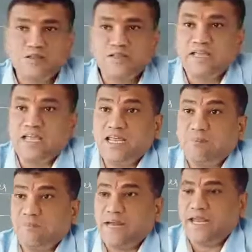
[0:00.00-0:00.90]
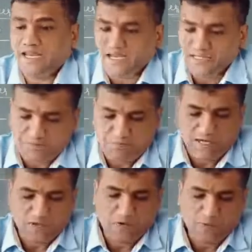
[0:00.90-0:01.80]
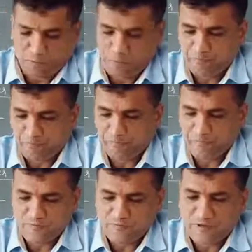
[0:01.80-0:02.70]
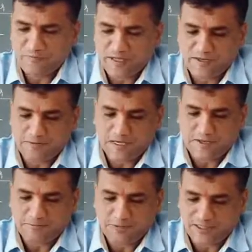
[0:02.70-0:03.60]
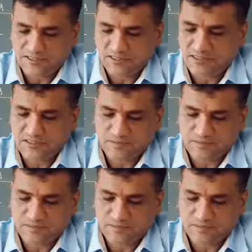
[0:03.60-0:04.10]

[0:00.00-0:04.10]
their parents' blood group from the given options?